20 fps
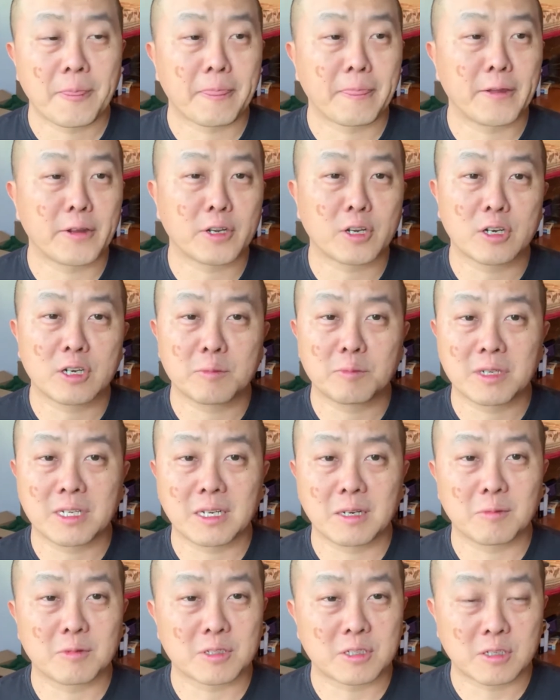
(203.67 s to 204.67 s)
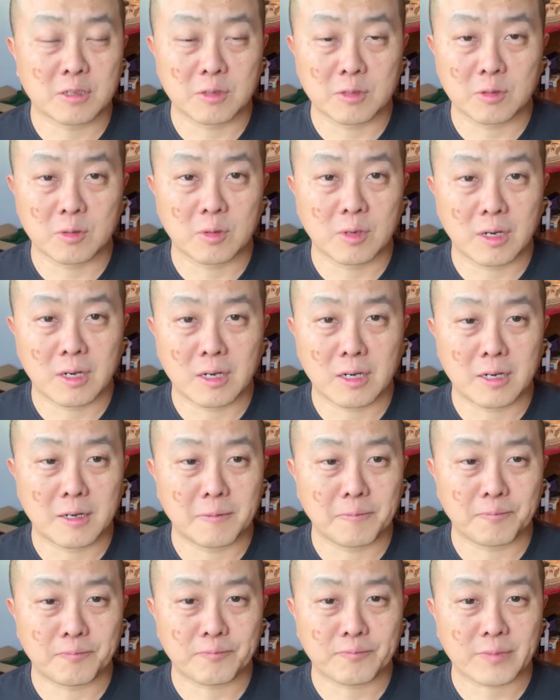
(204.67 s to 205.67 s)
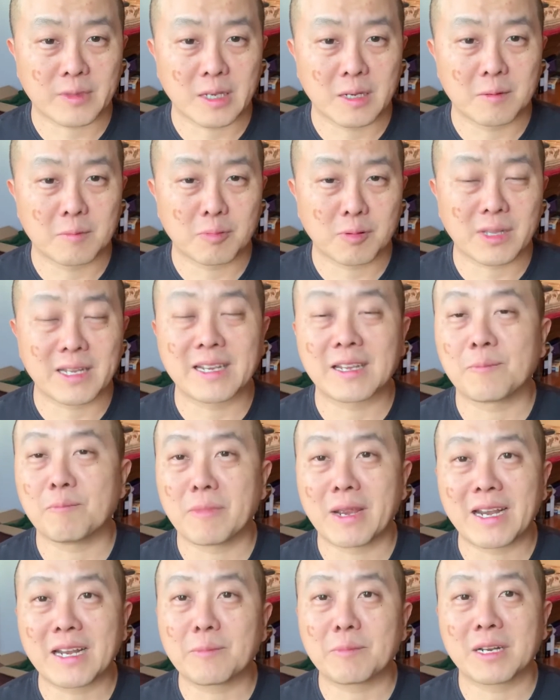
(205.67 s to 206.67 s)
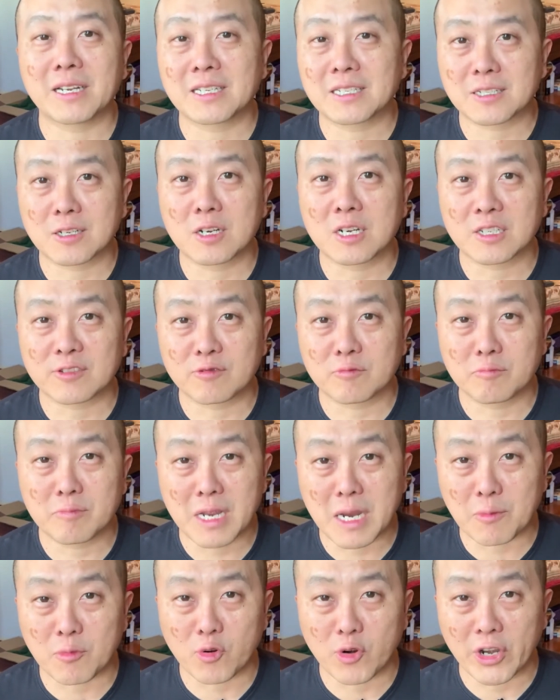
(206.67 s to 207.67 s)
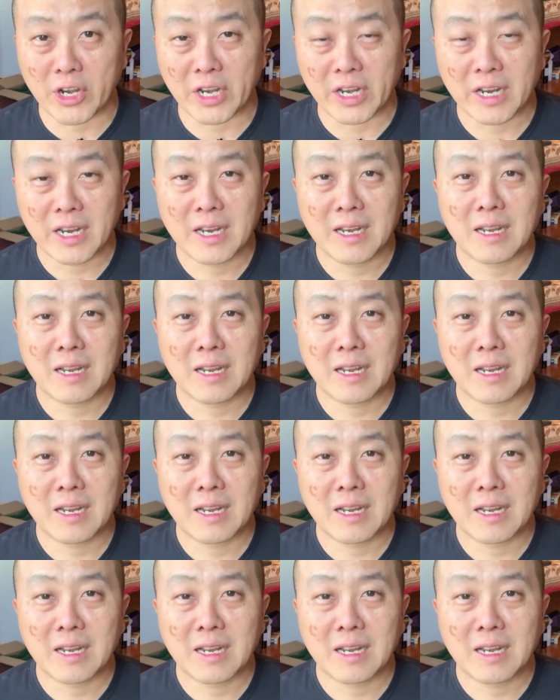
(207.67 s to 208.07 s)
they're going to be able to play many songs from memory,